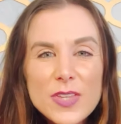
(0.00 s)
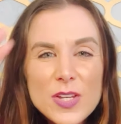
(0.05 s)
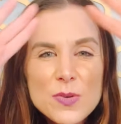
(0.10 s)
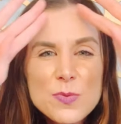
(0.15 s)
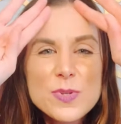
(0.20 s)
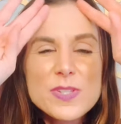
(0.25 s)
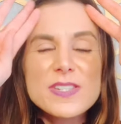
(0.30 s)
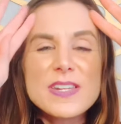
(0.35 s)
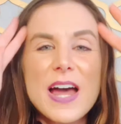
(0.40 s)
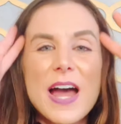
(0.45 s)

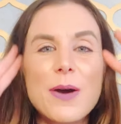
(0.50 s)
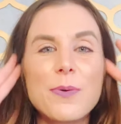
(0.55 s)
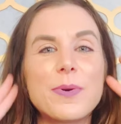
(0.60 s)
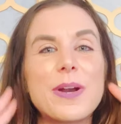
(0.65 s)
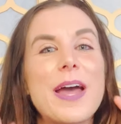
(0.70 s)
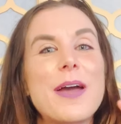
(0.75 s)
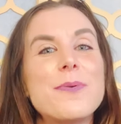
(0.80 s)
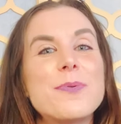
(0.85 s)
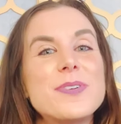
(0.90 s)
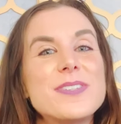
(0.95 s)
was not what
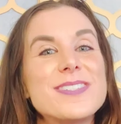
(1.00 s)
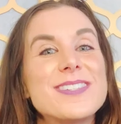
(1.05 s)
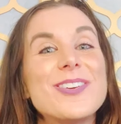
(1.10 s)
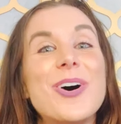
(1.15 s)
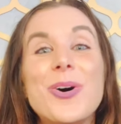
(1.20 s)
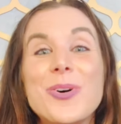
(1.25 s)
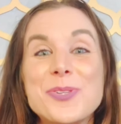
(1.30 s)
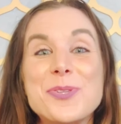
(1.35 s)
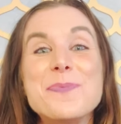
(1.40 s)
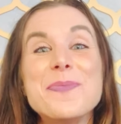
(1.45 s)
I was
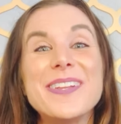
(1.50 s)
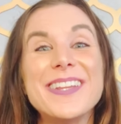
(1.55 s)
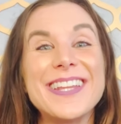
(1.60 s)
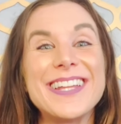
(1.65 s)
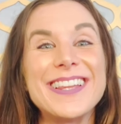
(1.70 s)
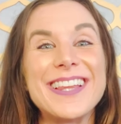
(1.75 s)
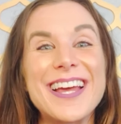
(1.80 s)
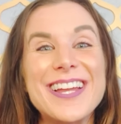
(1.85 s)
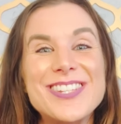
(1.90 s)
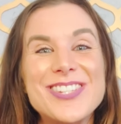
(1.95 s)
ultimately
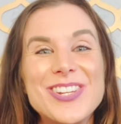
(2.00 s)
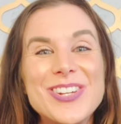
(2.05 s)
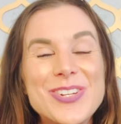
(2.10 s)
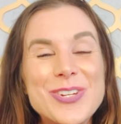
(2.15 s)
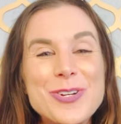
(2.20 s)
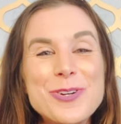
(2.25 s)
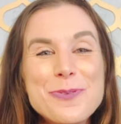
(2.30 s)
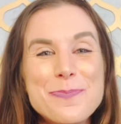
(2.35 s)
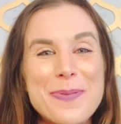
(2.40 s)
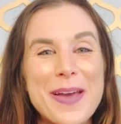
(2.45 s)
led to
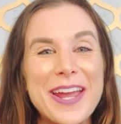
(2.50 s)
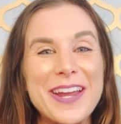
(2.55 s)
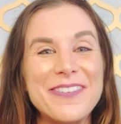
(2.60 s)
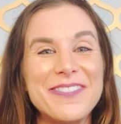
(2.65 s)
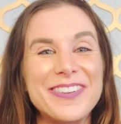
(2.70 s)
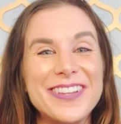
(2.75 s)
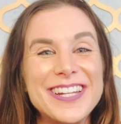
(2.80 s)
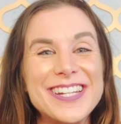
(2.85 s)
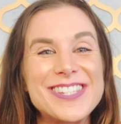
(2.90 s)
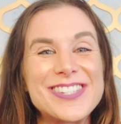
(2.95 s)
do,
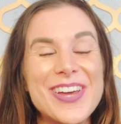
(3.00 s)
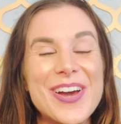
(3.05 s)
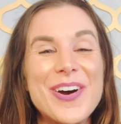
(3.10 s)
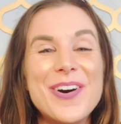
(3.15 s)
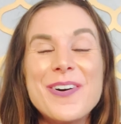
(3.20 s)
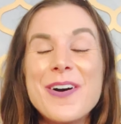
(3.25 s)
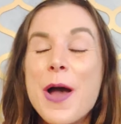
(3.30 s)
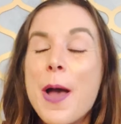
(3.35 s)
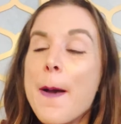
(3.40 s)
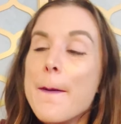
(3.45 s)
painfully
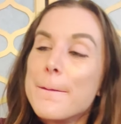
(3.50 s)
so,